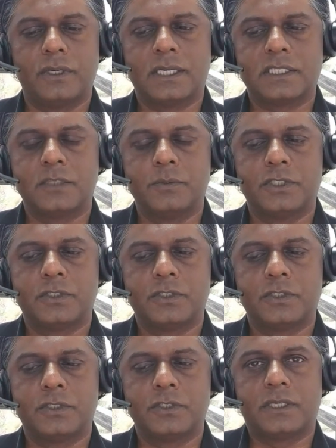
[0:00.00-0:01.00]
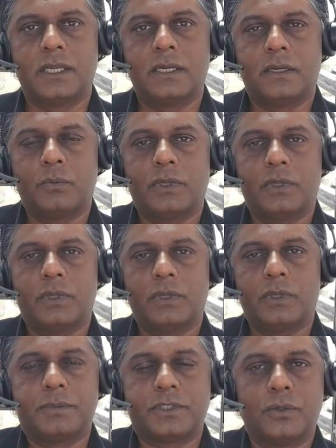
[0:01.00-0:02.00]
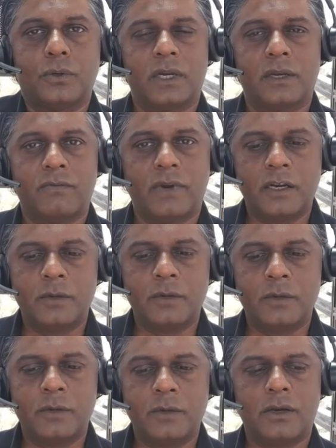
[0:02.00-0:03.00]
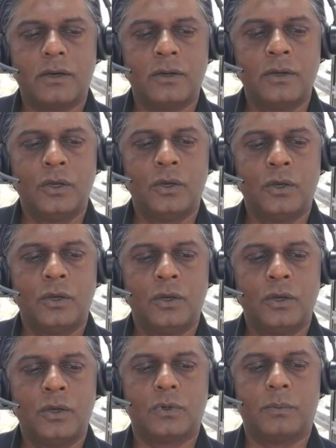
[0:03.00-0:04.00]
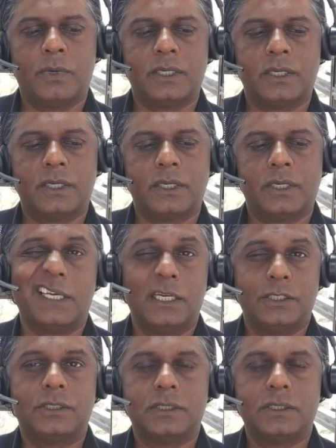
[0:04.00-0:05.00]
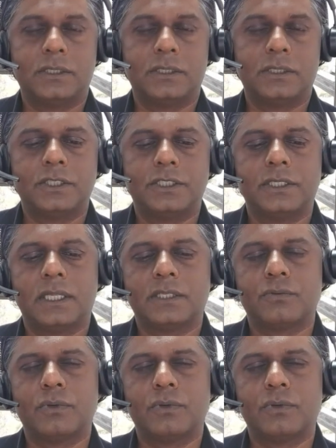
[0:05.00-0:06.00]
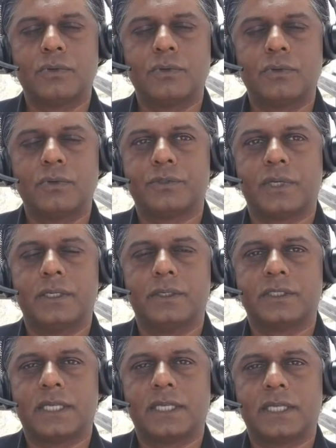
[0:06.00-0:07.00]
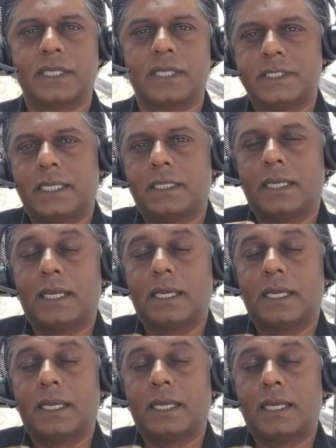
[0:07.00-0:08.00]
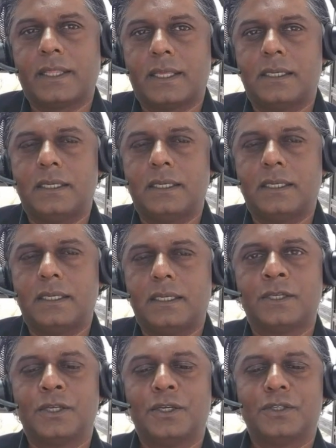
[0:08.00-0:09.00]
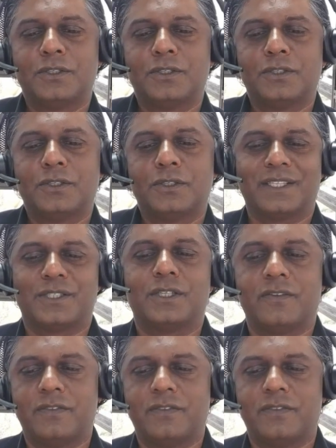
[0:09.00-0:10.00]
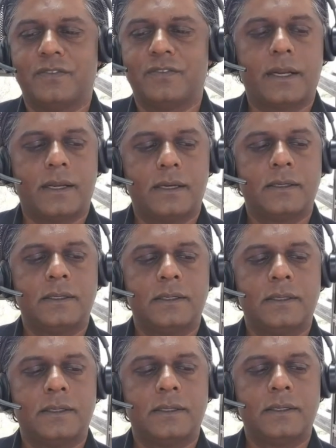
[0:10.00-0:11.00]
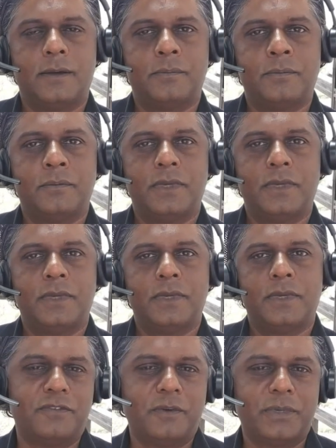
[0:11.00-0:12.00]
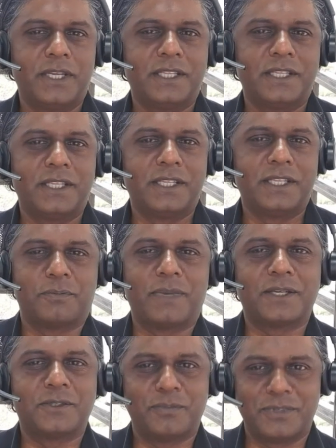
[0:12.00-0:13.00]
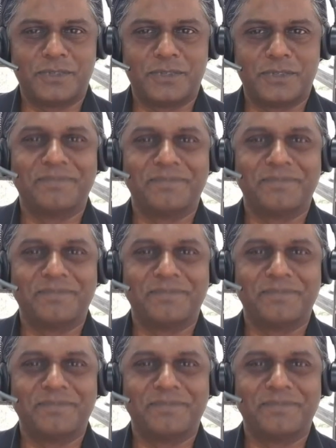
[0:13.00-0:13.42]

We understand and we'll perhaps know in what environments they are. When we talk about intelligent technology, that's really what we want to try and do, is anticipate their need so that we can serve them better, effectively bringing the magic back to print.